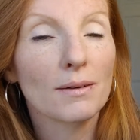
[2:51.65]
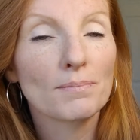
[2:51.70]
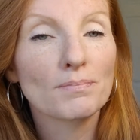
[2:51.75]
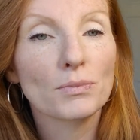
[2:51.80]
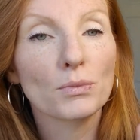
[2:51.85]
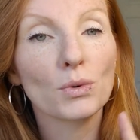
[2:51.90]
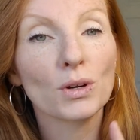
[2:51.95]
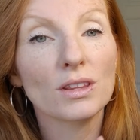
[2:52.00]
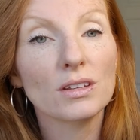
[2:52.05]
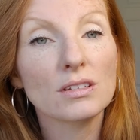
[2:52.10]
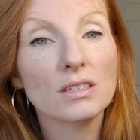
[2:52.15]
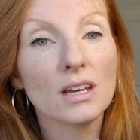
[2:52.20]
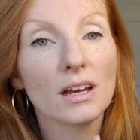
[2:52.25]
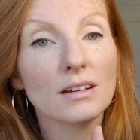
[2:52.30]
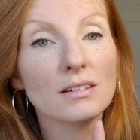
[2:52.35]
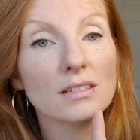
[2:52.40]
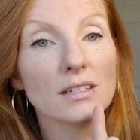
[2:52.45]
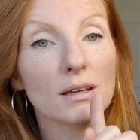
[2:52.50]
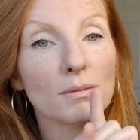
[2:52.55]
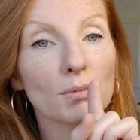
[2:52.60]
where the tongue
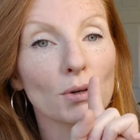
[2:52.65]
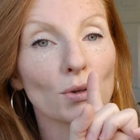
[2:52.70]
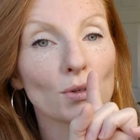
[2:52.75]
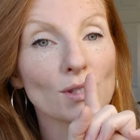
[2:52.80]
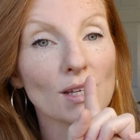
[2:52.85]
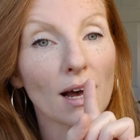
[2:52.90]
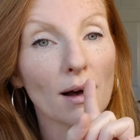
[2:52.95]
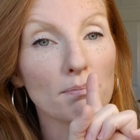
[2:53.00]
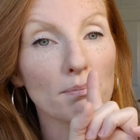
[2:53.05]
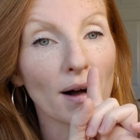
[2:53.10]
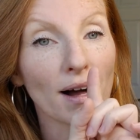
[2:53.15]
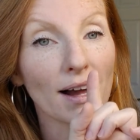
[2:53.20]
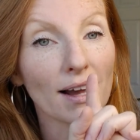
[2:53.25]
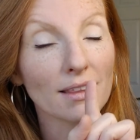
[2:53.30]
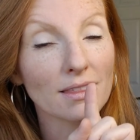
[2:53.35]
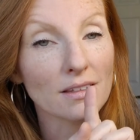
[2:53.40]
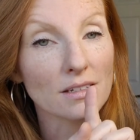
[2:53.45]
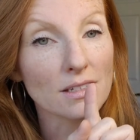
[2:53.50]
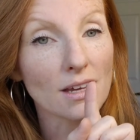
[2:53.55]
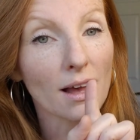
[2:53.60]
tip goes up
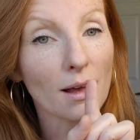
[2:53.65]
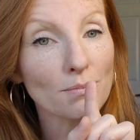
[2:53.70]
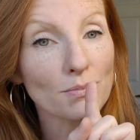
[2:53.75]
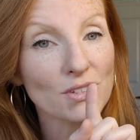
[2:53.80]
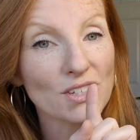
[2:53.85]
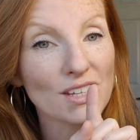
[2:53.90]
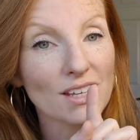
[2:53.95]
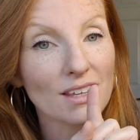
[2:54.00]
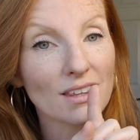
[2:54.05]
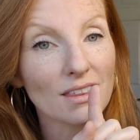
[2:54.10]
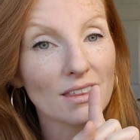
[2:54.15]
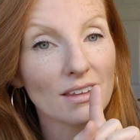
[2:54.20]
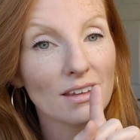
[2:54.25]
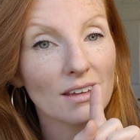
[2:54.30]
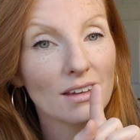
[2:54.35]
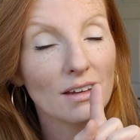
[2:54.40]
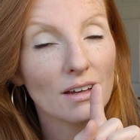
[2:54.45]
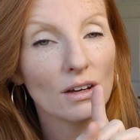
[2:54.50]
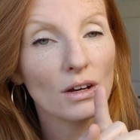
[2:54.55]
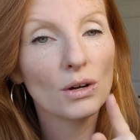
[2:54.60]
behind the top teeth,
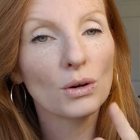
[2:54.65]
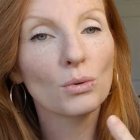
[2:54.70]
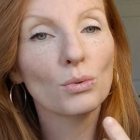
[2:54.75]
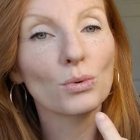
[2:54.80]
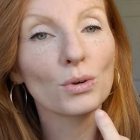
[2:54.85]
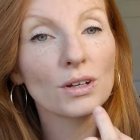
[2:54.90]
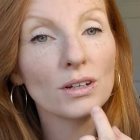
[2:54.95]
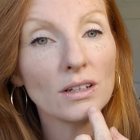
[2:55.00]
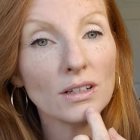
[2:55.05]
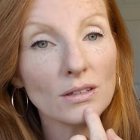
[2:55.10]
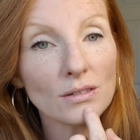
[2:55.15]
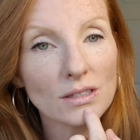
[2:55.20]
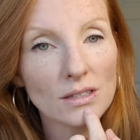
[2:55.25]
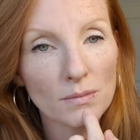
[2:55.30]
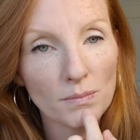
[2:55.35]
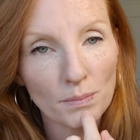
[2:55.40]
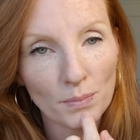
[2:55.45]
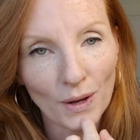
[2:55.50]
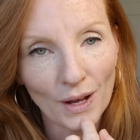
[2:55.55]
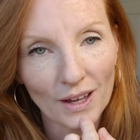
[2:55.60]
we're going to use the
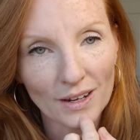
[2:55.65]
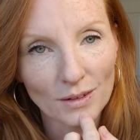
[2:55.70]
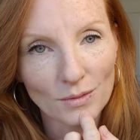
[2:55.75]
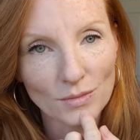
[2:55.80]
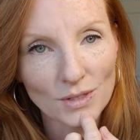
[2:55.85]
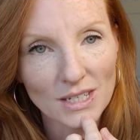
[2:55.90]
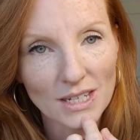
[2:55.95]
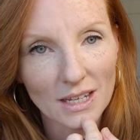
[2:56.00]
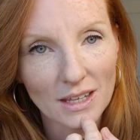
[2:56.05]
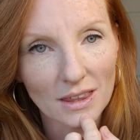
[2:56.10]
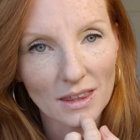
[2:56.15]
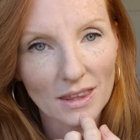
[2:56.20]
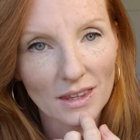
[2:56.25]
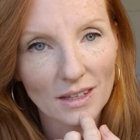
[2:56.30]
bottom teeth.